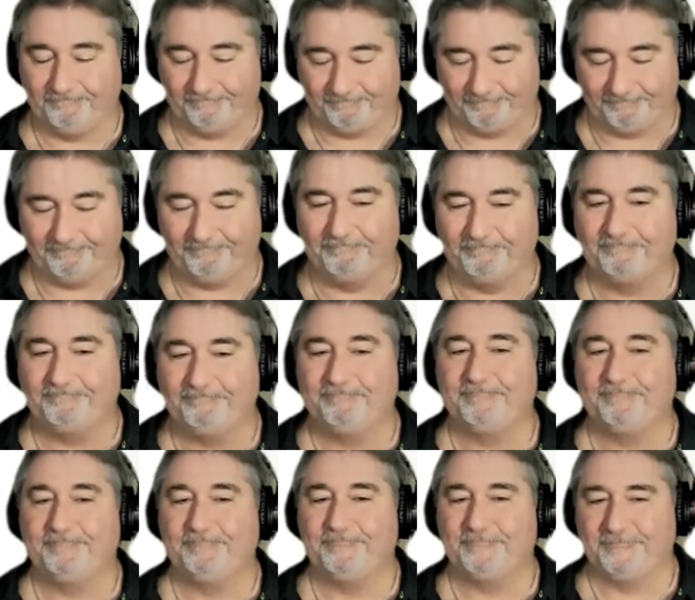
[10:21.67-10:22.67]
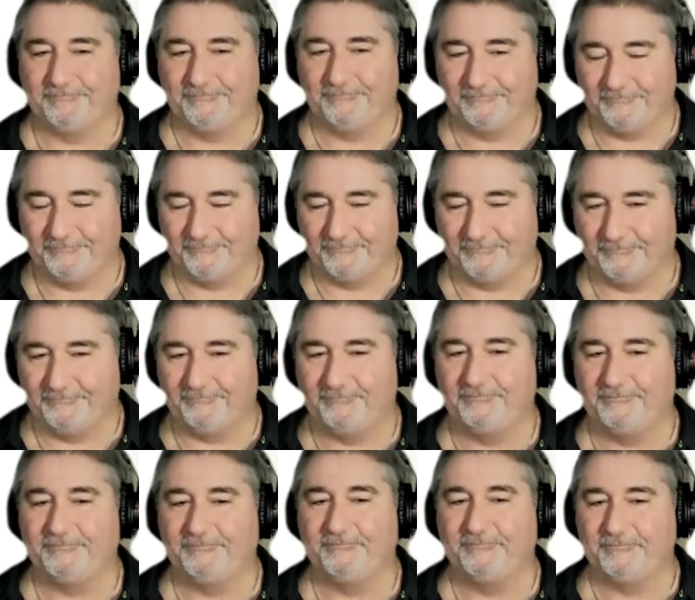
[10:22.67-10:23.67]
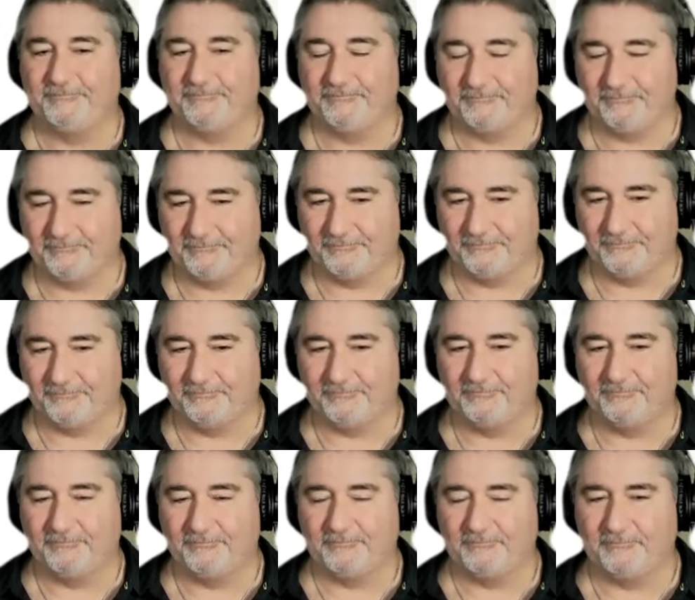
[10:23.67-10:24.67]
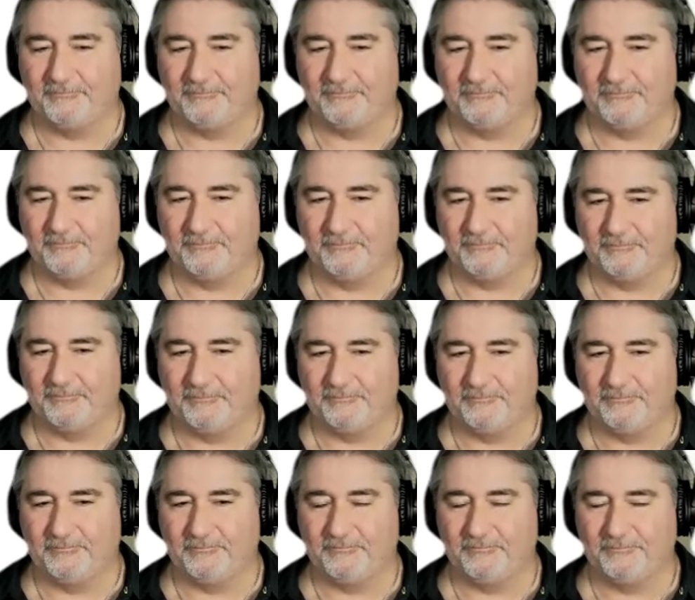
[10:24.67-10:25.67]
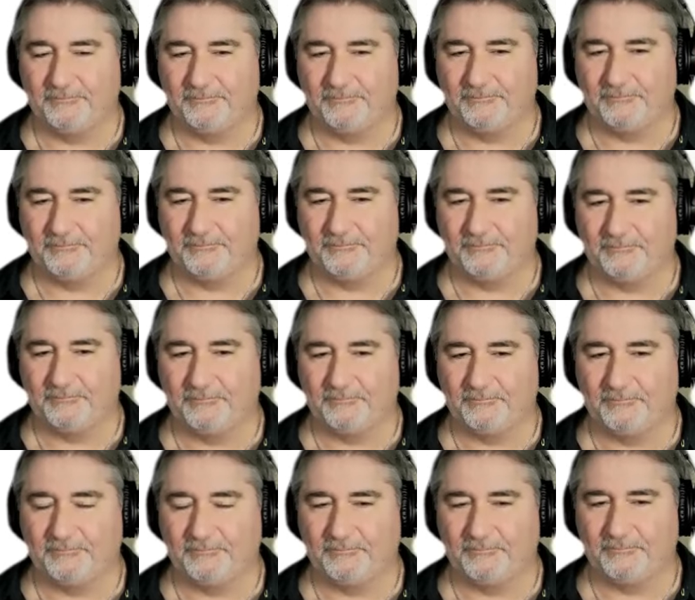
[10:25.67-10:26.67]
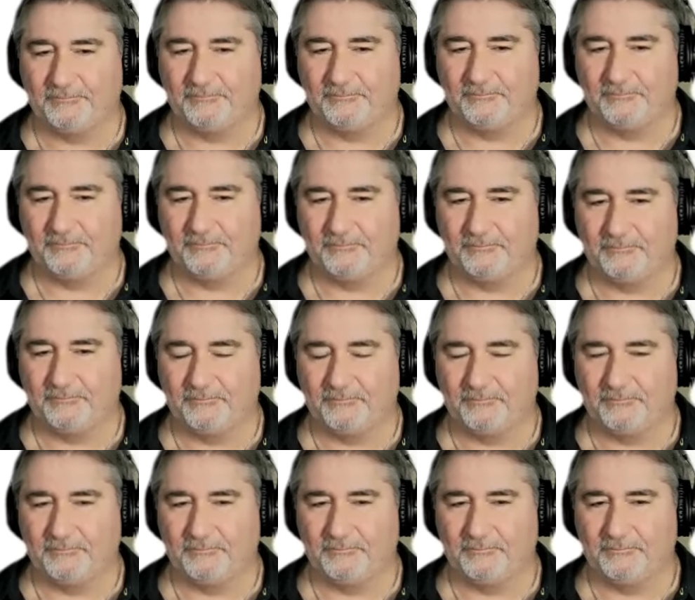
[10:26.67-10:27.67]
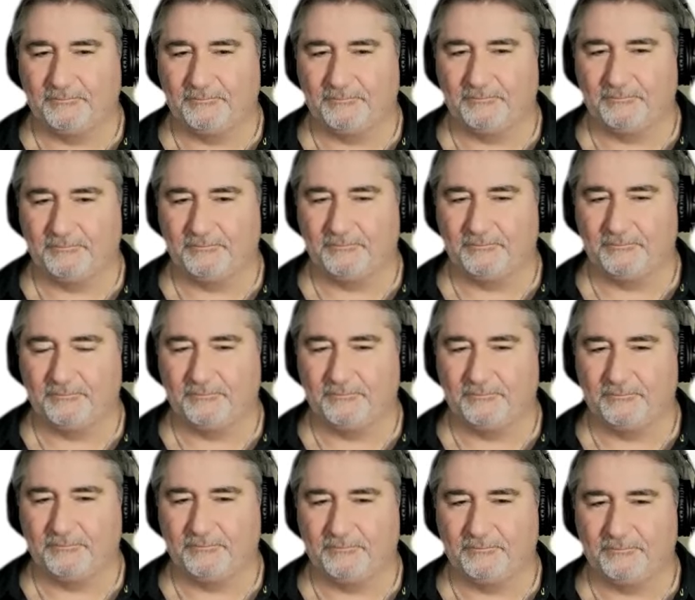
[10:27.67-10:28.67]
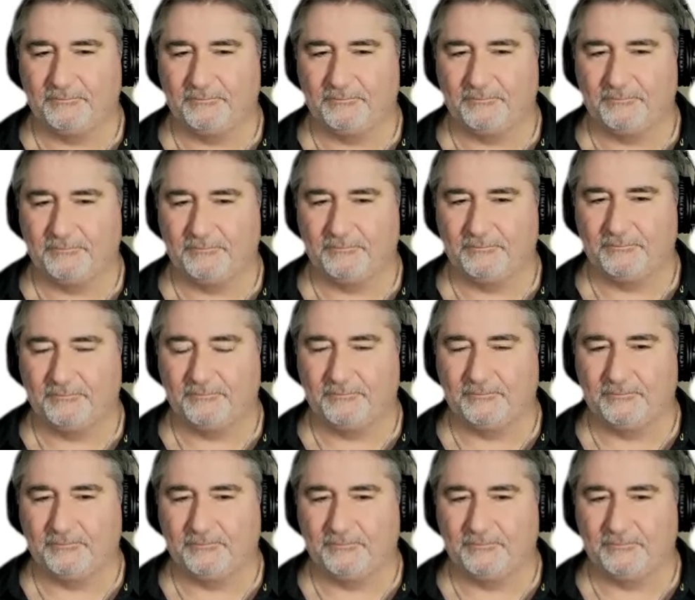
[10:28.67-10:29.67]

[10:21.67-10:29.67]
The person shown says nothing.